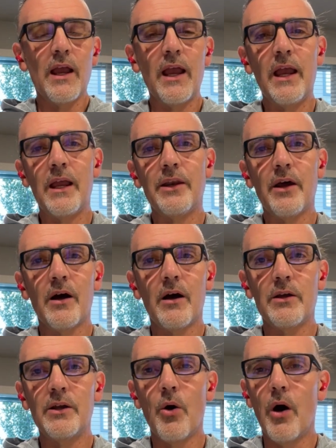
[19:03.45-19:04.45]
And,
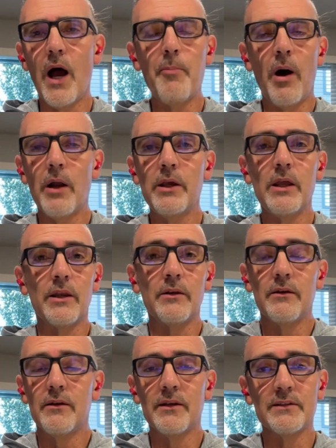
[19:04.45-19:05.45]
I bought
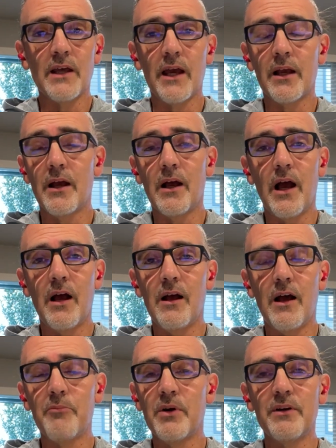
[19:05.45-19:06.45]
in. It's like,
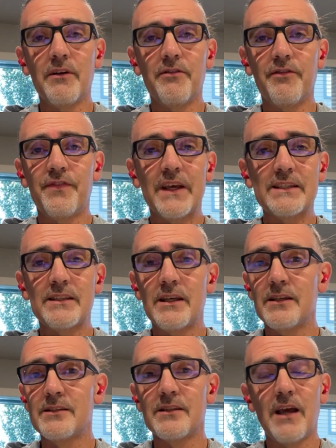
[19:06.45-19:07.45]
I'm going to fix
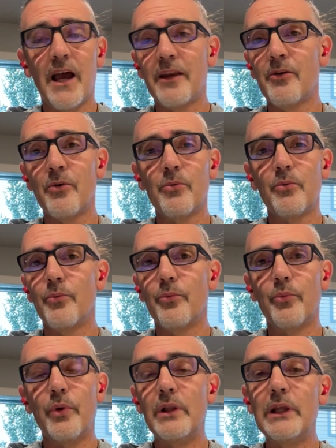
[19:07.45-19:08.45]
this. I don't
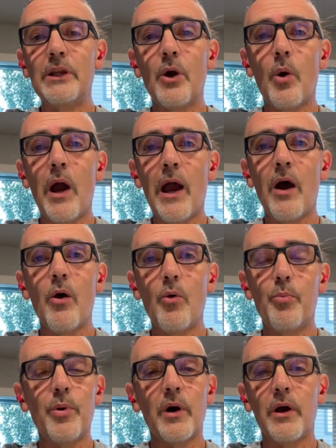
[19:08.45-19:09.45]
really know
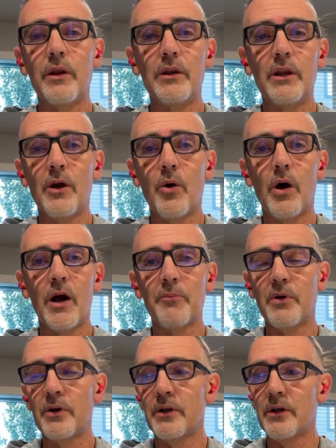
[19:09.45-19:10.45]
how, but,
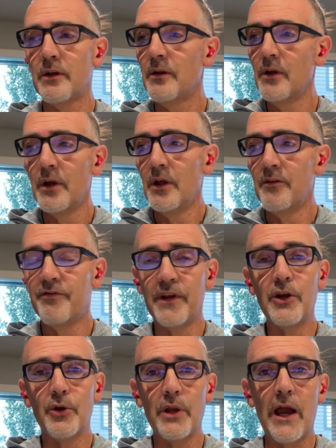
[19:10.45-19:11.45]
I'm going to
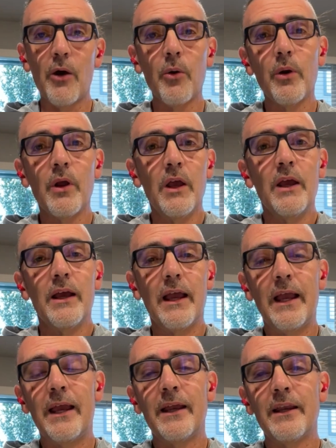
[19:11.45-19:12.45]
figure it out.
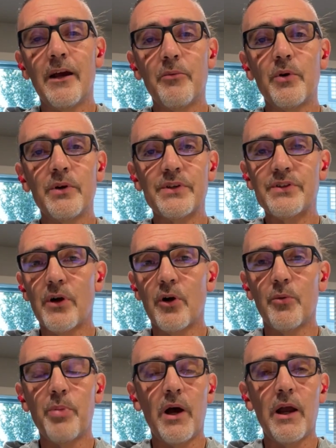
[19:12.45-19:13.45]
And I'm going to
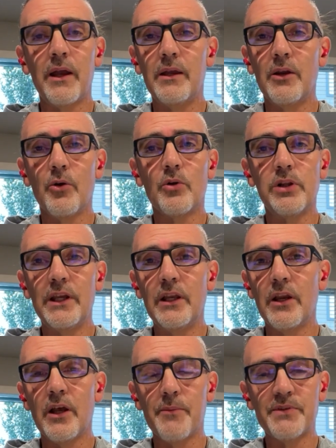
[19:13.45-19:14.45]
start by,
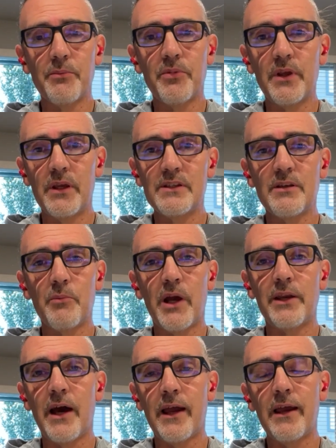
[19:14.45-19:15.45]
cleaning up some things in
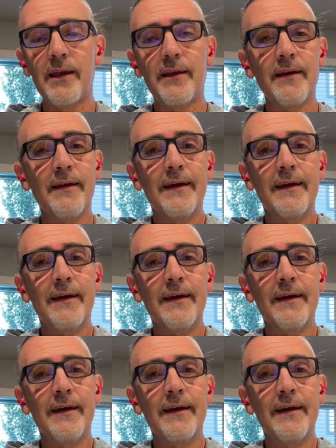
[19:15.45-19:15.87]
my diet.